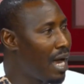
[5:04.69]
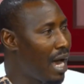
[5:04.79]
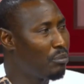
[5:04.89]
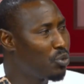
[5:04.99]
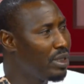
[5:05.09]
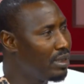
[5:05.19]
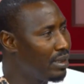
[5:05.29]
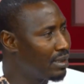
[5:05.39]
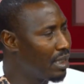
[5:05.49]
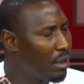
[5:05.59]
I'm doing
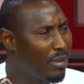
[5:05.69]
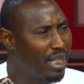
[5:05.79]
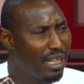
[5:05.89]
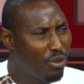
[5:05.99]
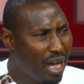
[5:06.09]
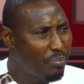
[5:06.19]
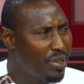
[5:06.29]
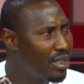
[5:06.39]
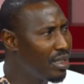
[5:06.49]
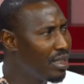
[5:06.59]
this, but they are not
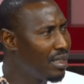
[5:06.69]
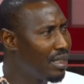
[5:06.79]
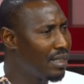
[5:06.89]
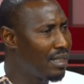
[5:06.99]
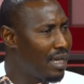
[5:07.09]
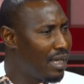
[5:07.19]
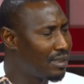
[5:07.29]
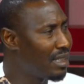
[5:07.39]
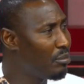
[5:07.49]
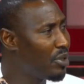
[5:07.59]
happy.
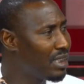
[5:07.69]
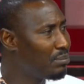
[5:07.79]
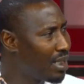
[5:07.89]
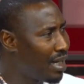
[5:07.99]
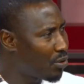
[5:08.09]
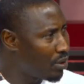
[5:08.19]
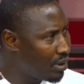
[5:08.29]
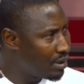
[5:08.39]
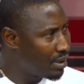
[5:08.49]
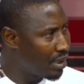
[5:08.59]
Somebody's medical
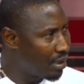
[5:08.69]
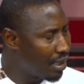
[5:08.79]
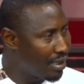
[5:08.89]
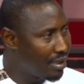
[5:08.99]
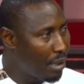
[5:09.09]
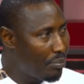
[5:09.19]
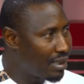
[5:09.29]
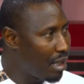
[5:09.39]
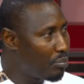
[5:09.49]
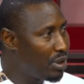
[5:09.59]
condition, and if that
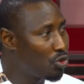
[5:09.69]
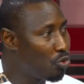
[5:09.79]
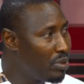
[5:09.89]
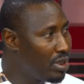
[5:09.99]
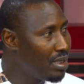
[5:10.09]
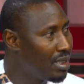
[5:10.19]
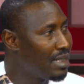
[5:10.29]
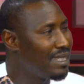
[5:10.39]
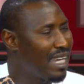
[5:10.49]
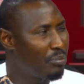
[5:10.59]
person happens to be
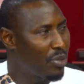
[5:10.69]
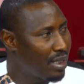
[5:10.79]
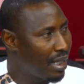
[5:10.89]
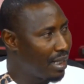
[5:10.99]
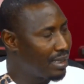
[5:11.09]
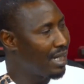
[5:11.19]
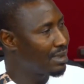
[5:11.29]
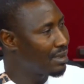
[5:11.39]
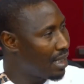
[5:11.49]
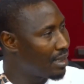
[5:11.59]
their brother, their
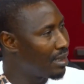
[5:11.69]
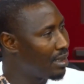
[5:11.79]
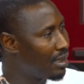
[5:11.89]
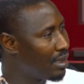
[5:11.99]
son.